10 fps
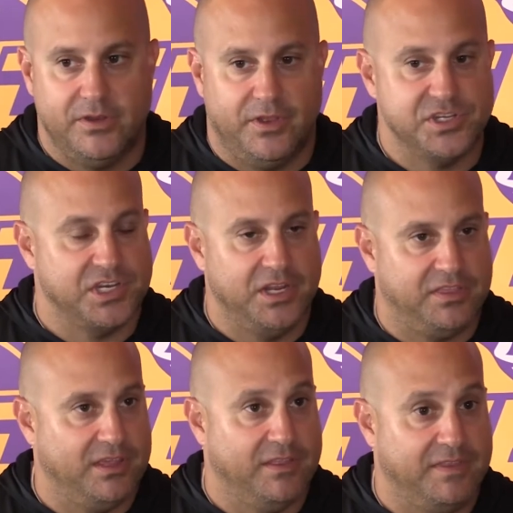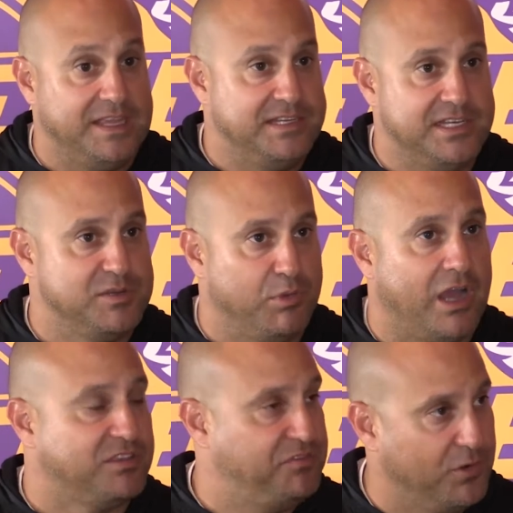There isn't anything that they did to
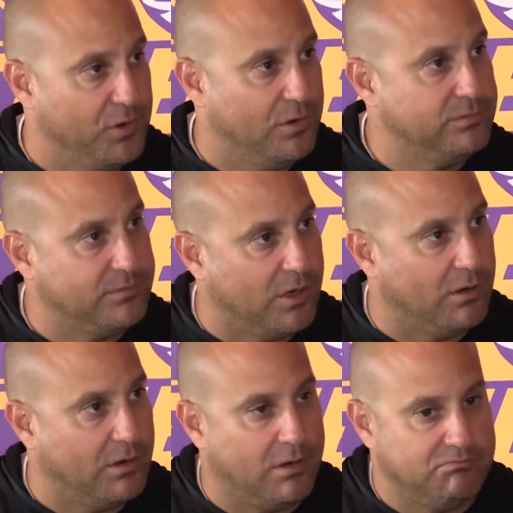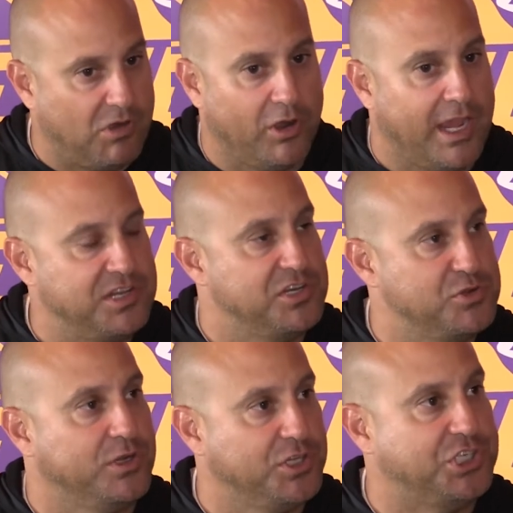block the field goal. Our guy didn't
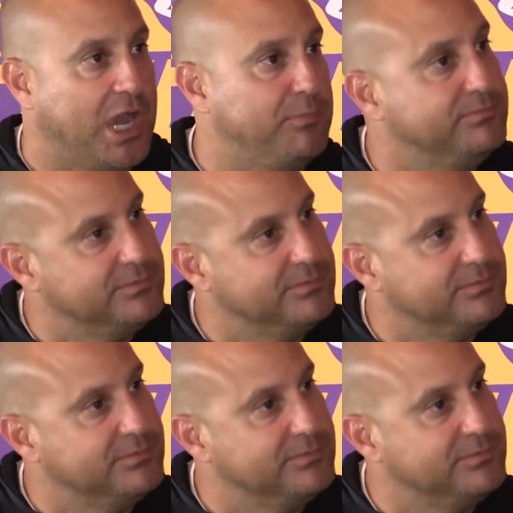do a good job.